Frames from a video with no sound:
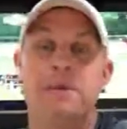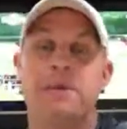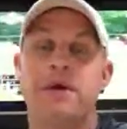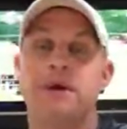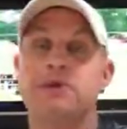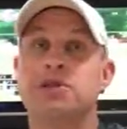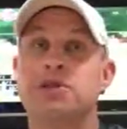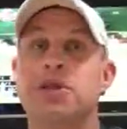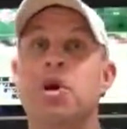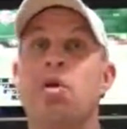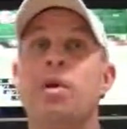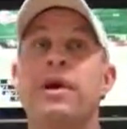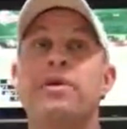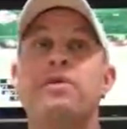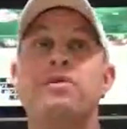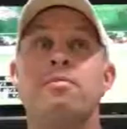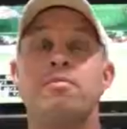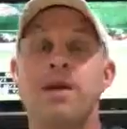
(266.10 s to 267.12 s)
There's
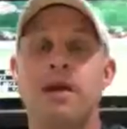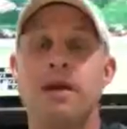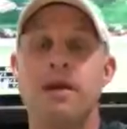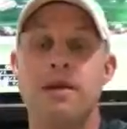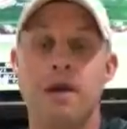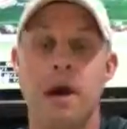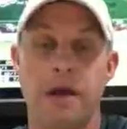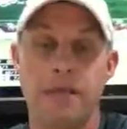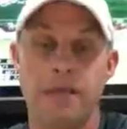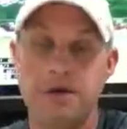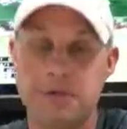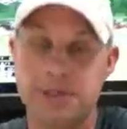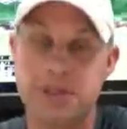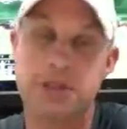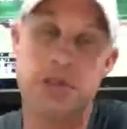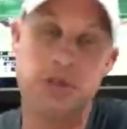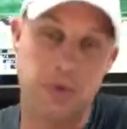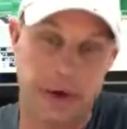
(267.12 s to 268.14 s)
going to be another
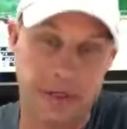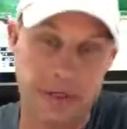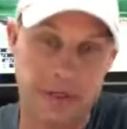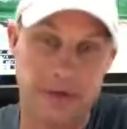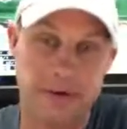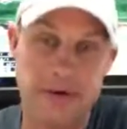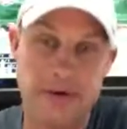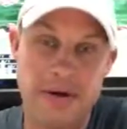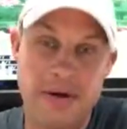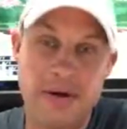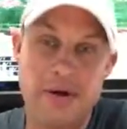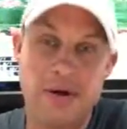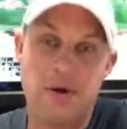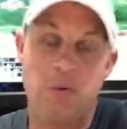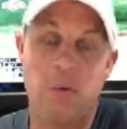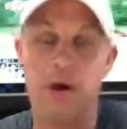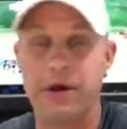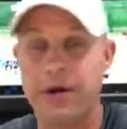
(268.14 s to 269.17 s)
situation
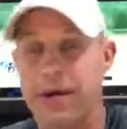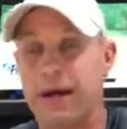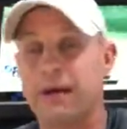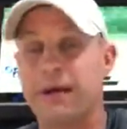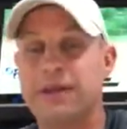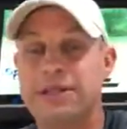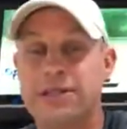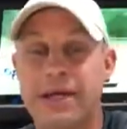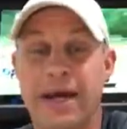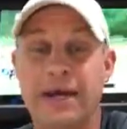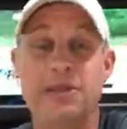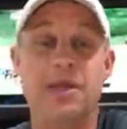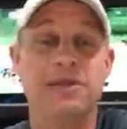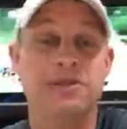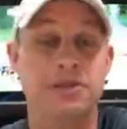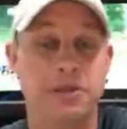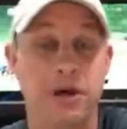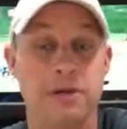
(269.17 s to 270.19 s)
where Gary
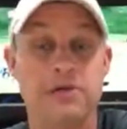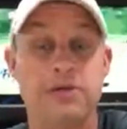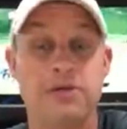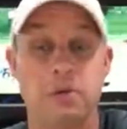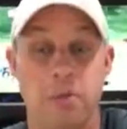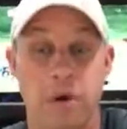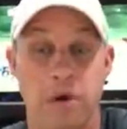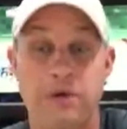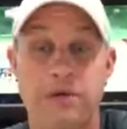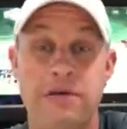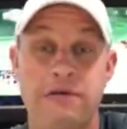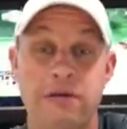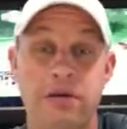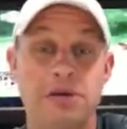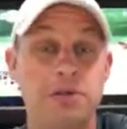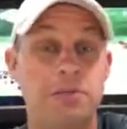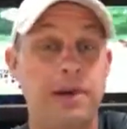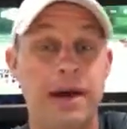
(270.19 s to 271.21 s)
Sanchez doesn't run to
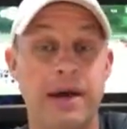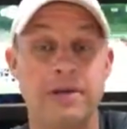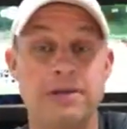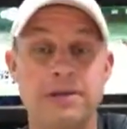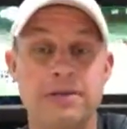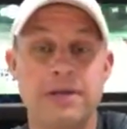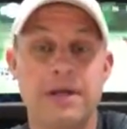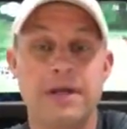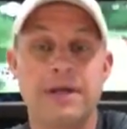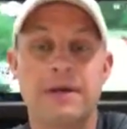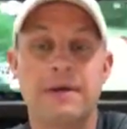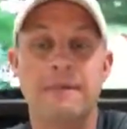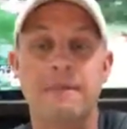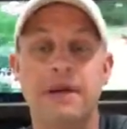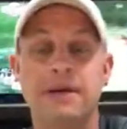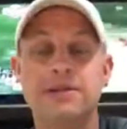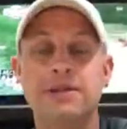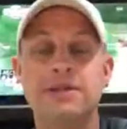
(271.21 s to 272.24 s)
first base.
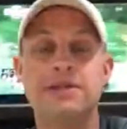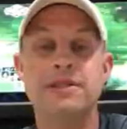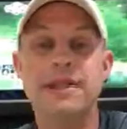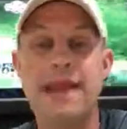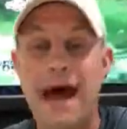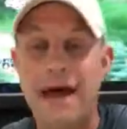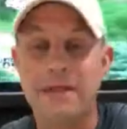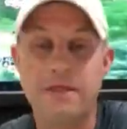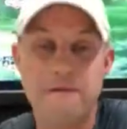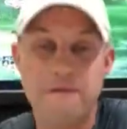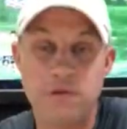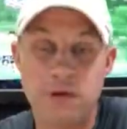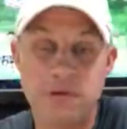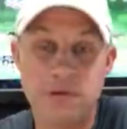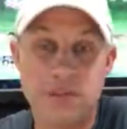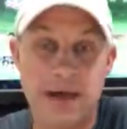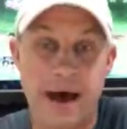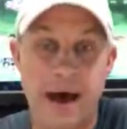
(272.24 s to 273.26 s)
This is not the
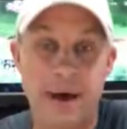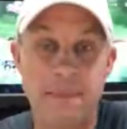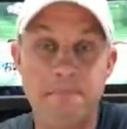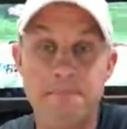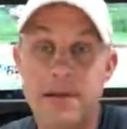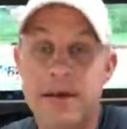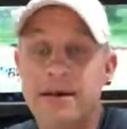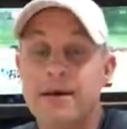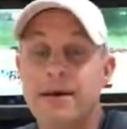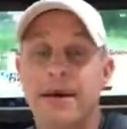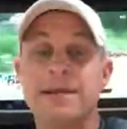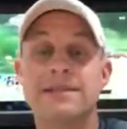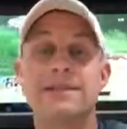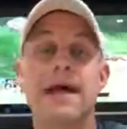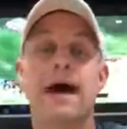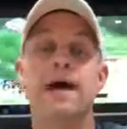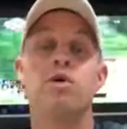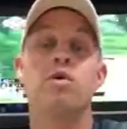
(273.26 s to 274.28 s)
first time.
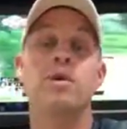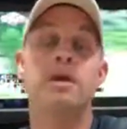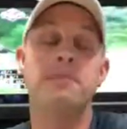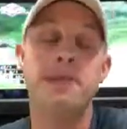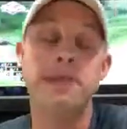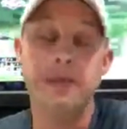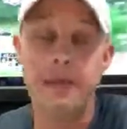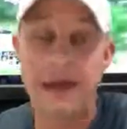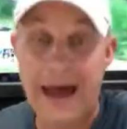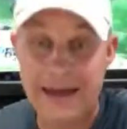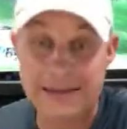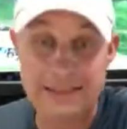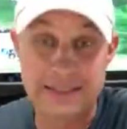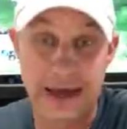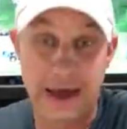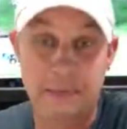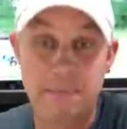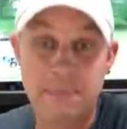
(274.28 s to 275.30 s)
It's not going to be the
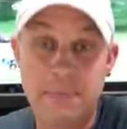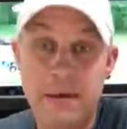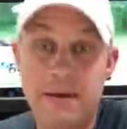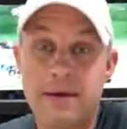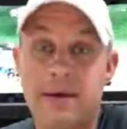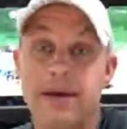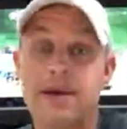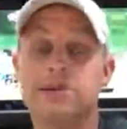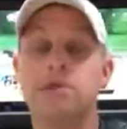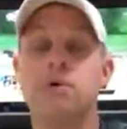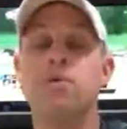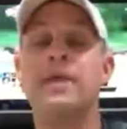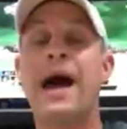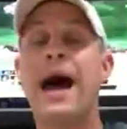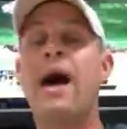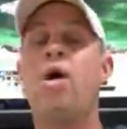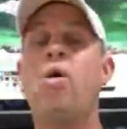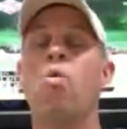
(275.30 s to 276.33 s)
last time. And so
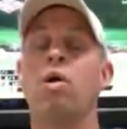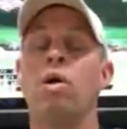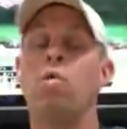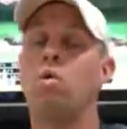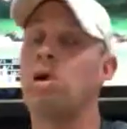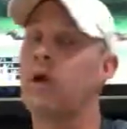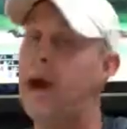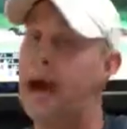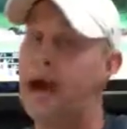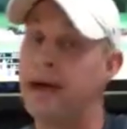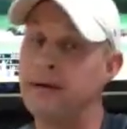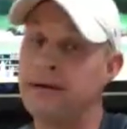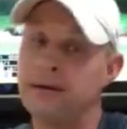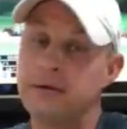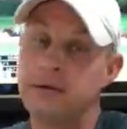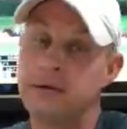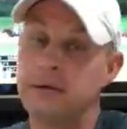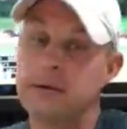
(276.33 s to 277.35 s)
now where we're at,
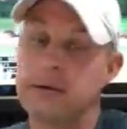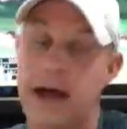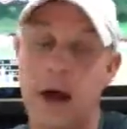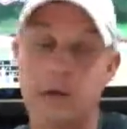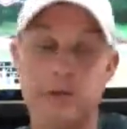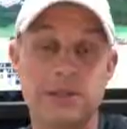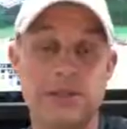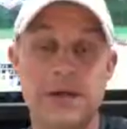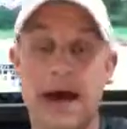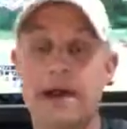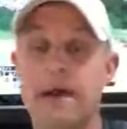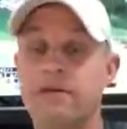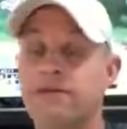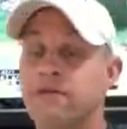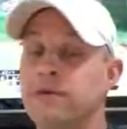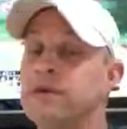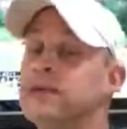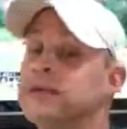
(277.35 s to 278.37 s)
outside of